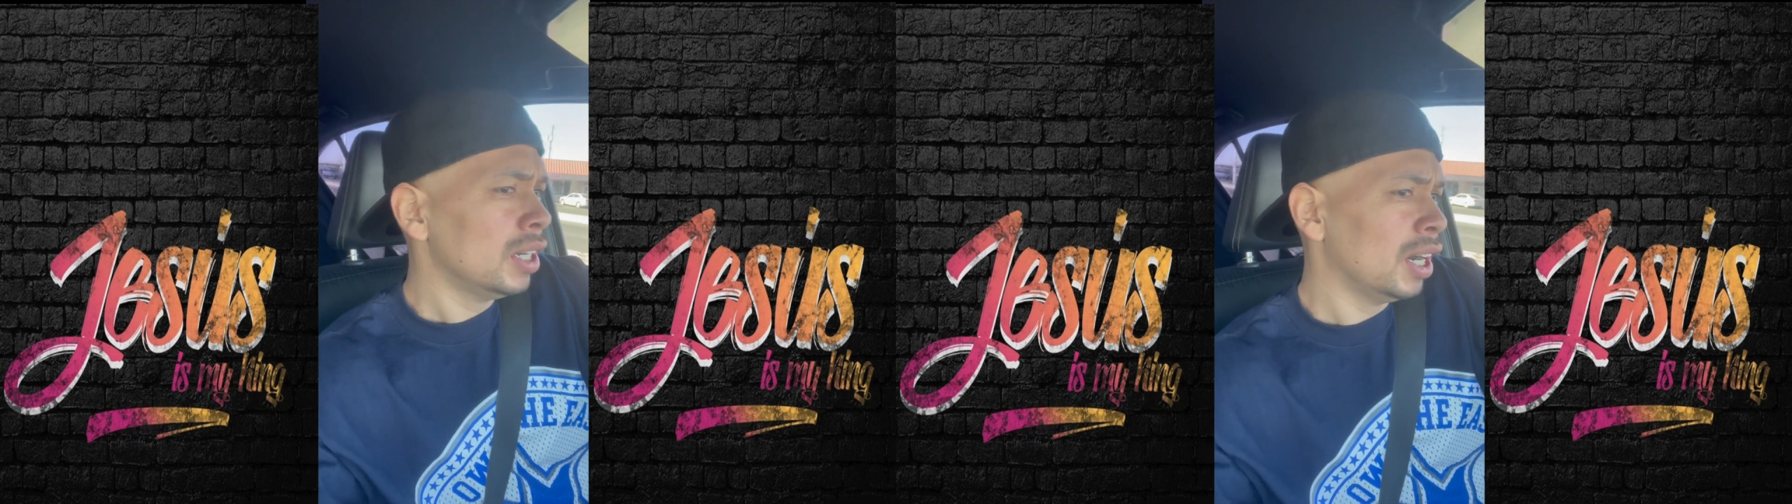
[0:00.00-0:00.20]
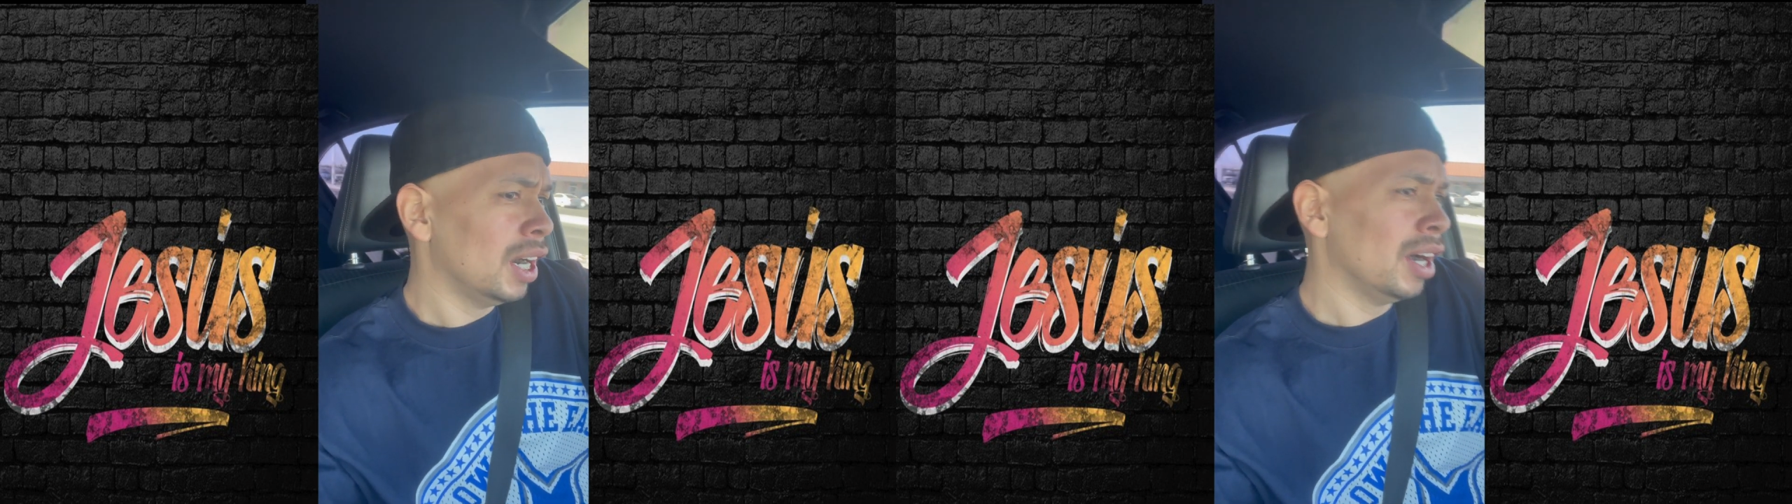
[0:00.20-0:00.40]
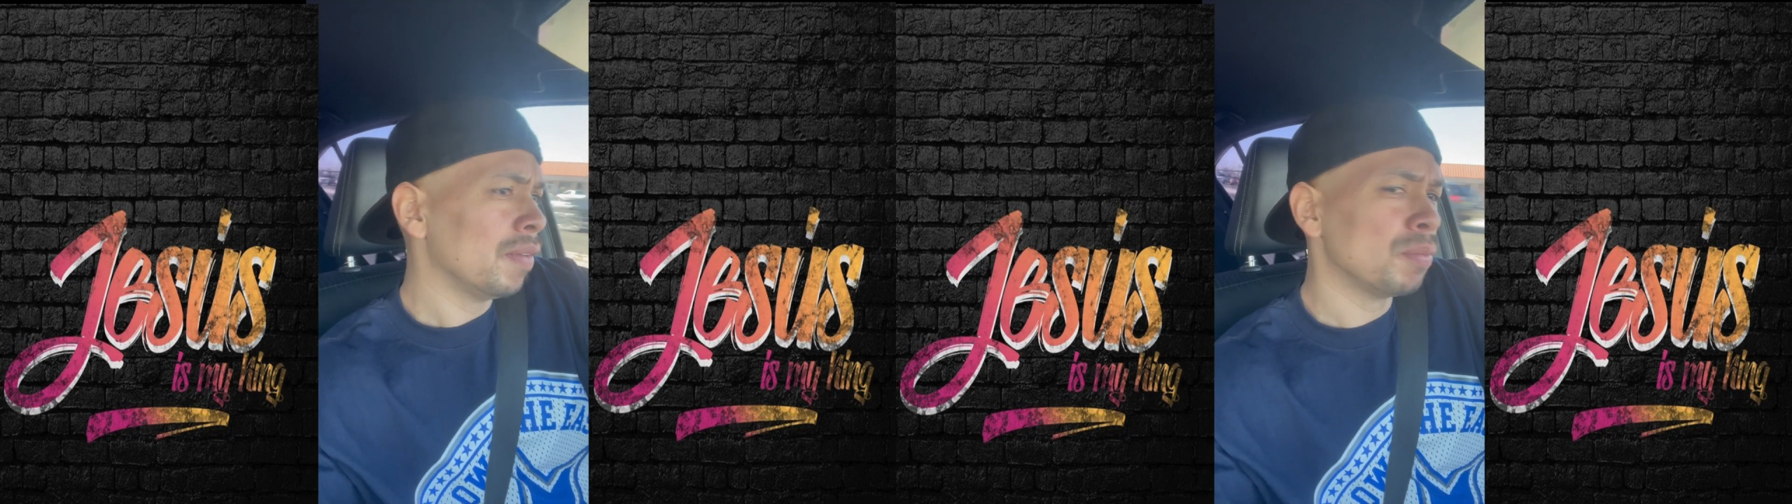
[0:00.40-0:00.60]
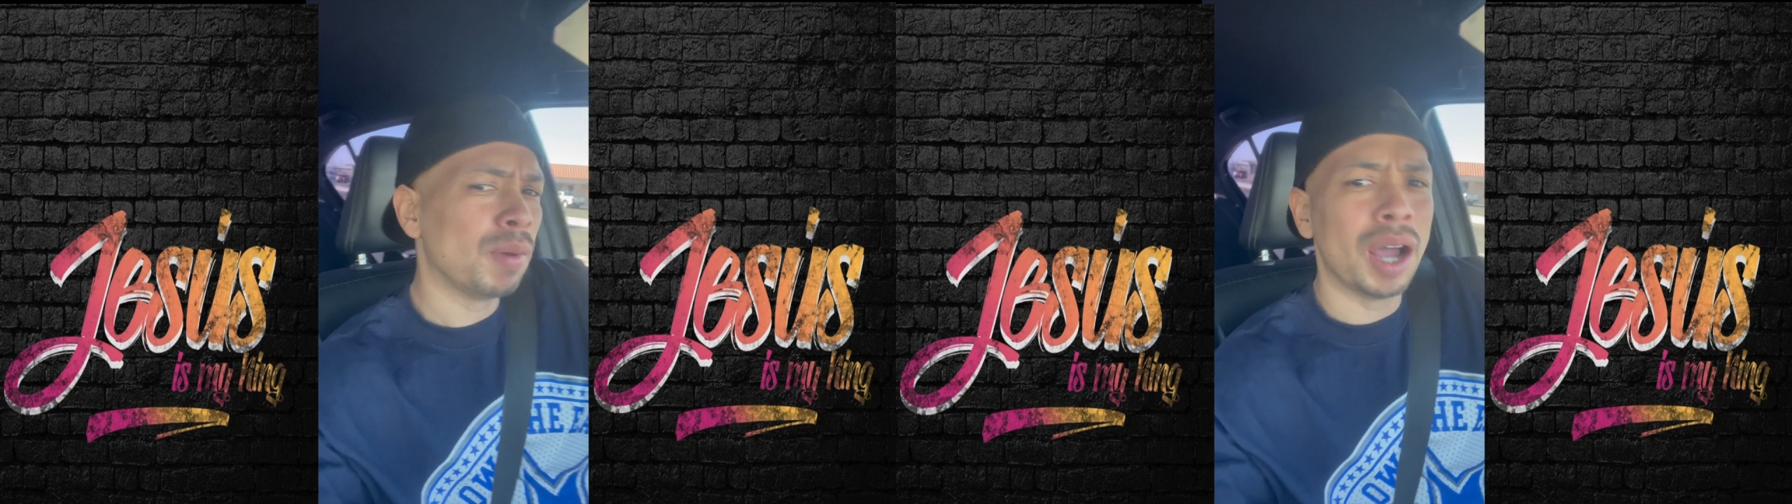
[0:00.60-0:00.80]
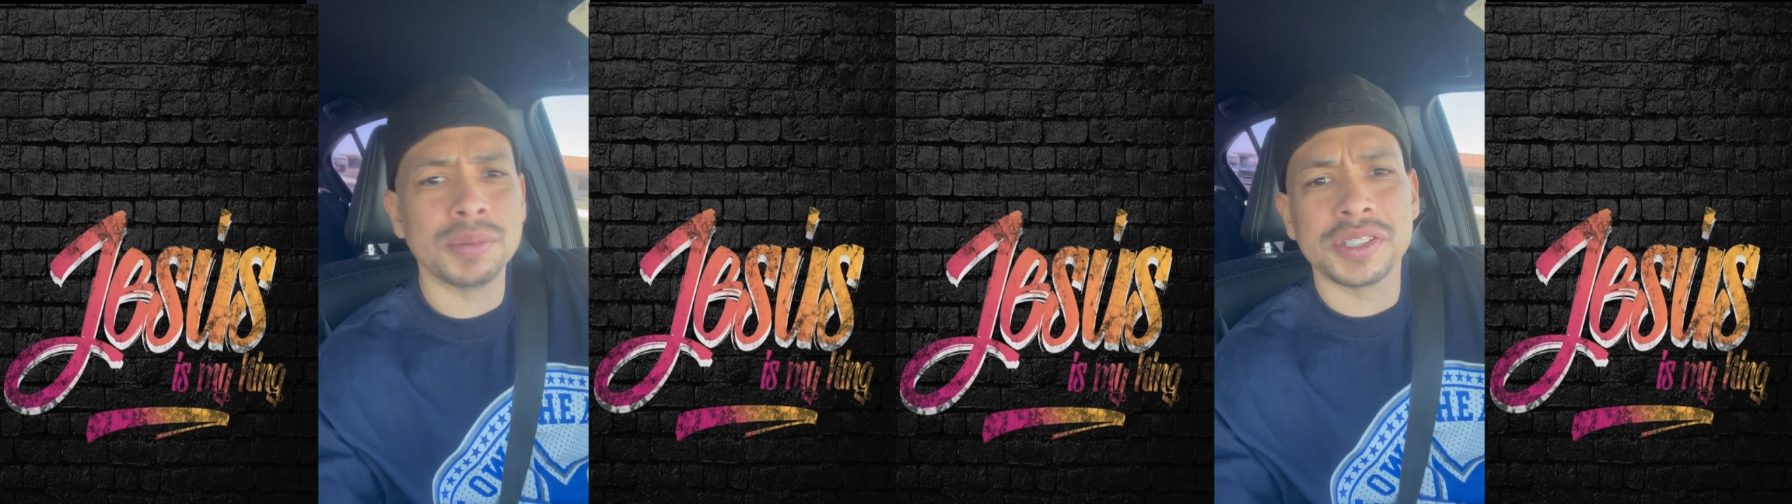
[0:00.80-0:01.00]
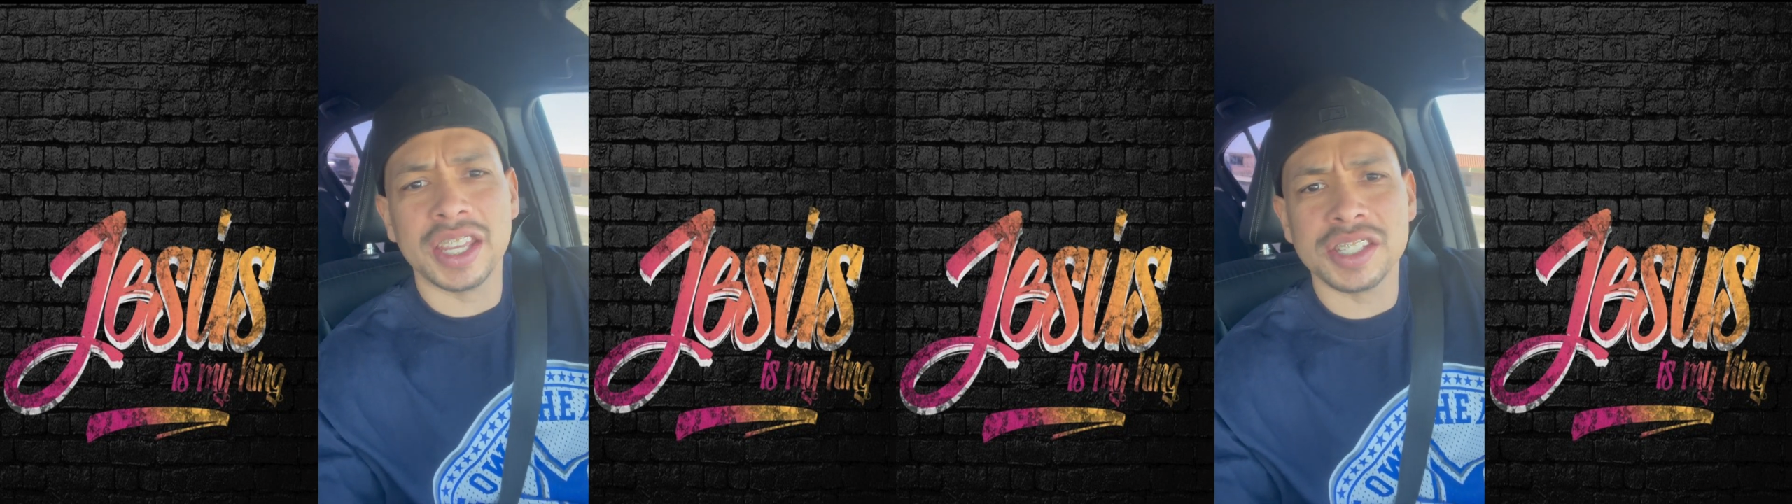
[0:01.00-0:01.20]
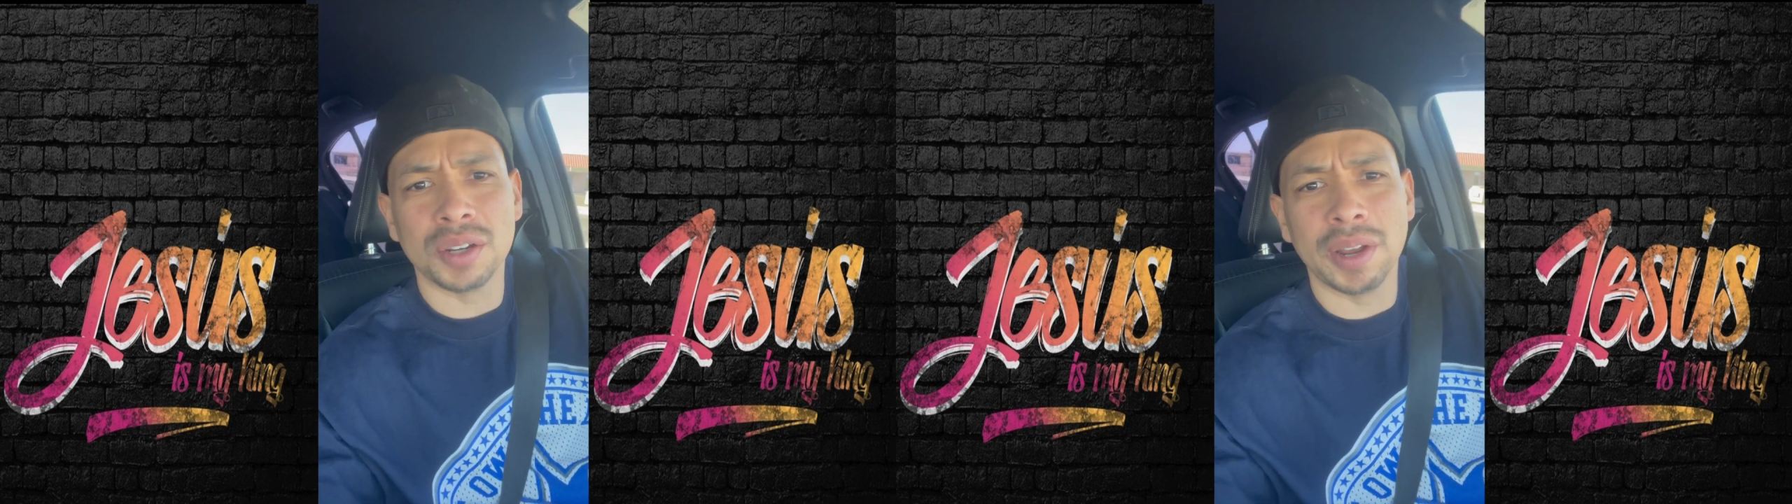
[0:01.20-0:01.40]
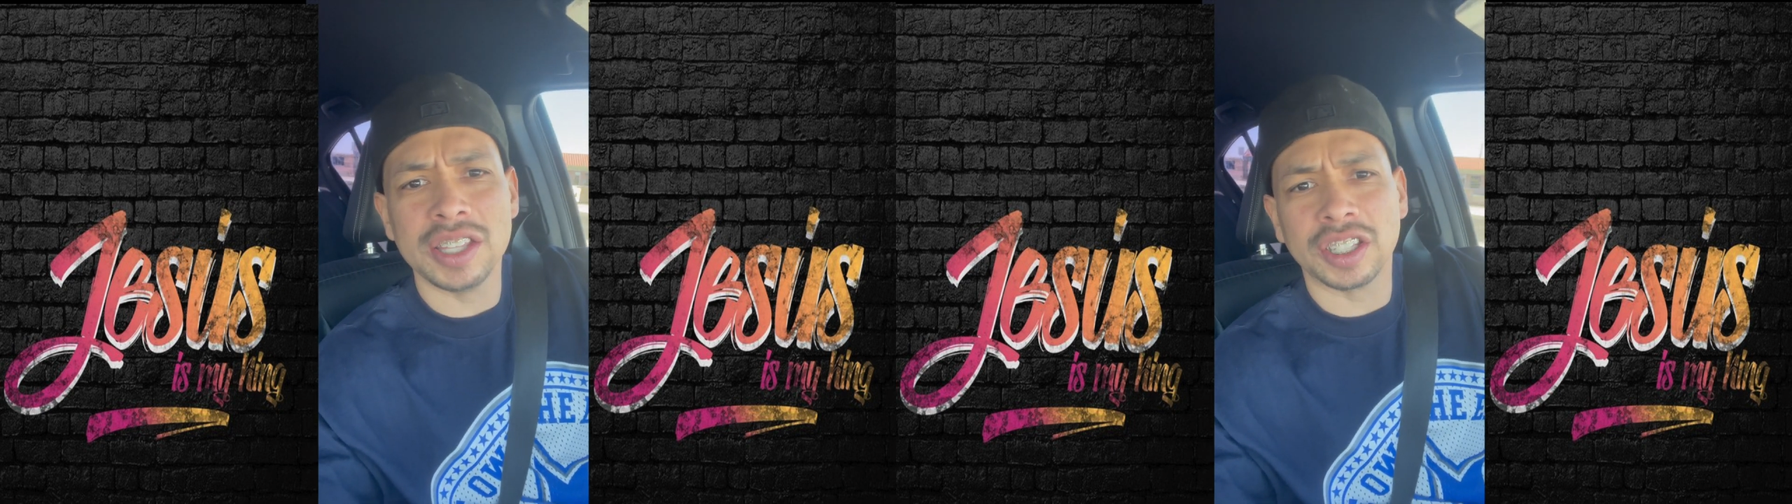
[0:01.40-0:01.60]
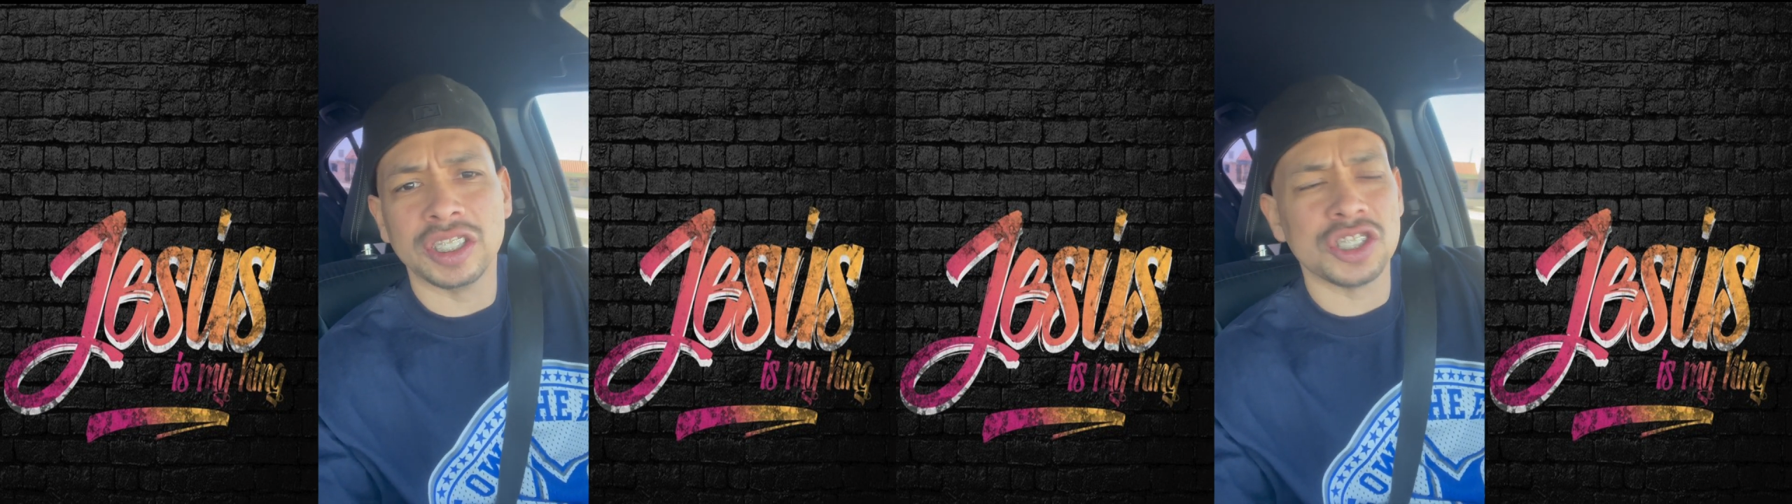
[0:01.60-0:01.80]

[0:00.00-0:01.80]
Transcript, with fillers: Um, the Bible says it rains on the